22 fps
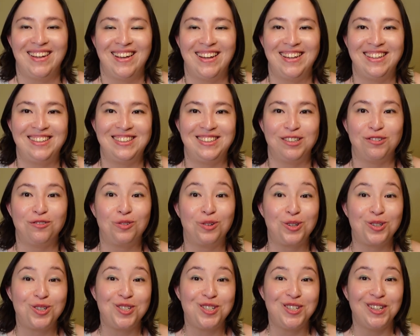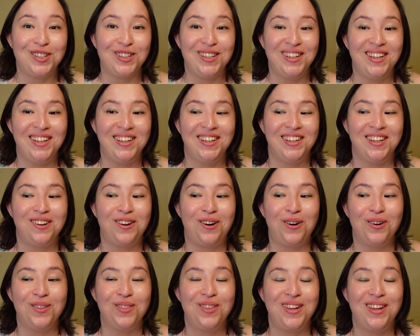And unfortunately, in
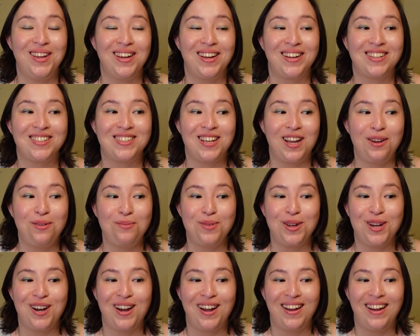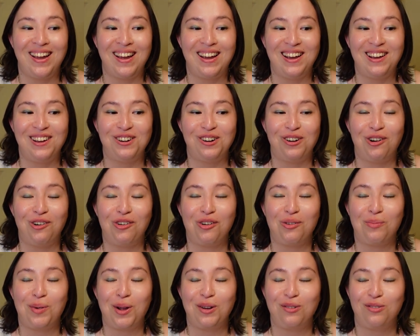all the excitement I had
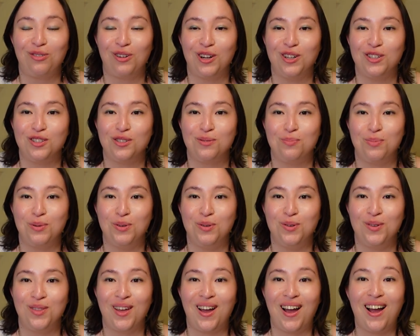over my friend's booth,